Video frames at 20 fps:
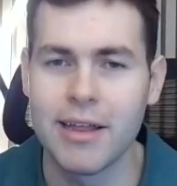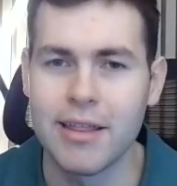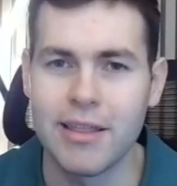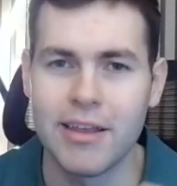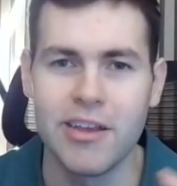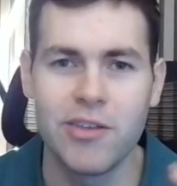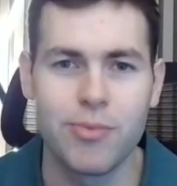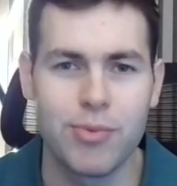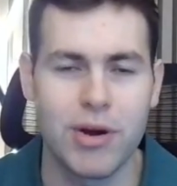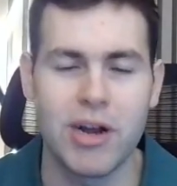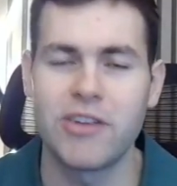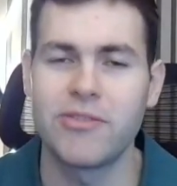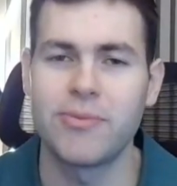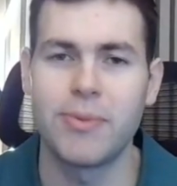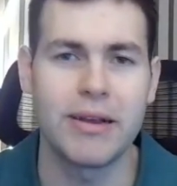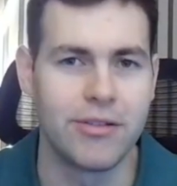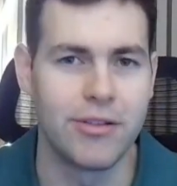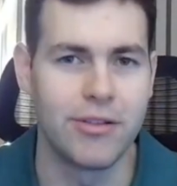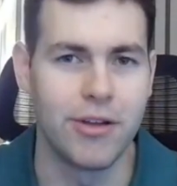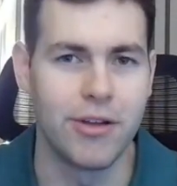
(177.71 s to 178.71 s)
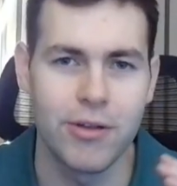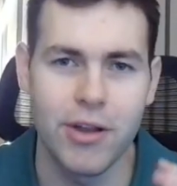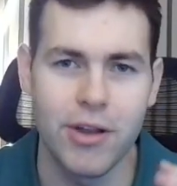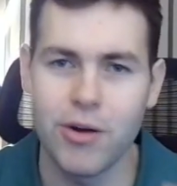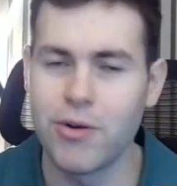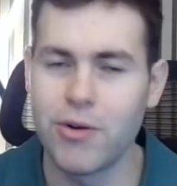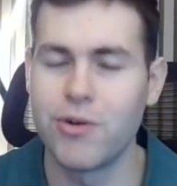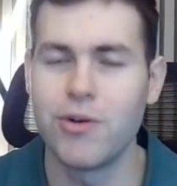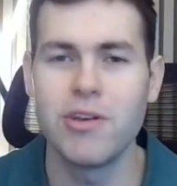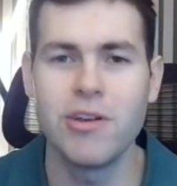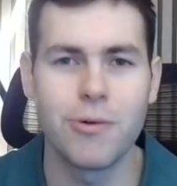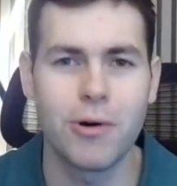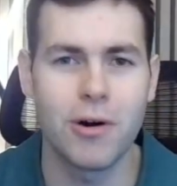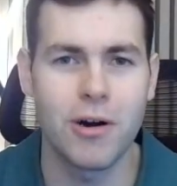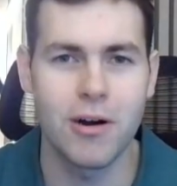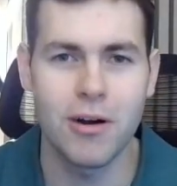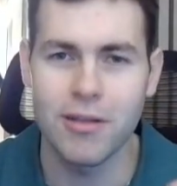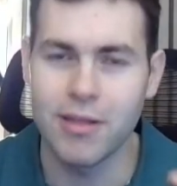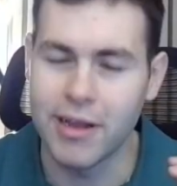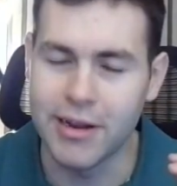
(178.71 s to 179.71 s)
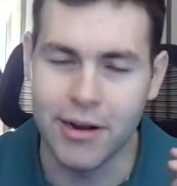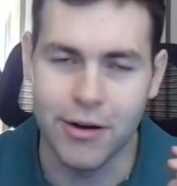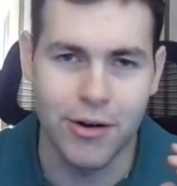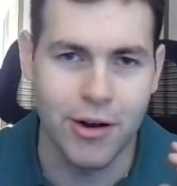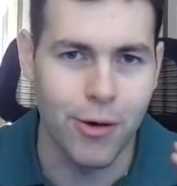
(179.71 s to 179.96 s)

these prospects don't know who you are, they don't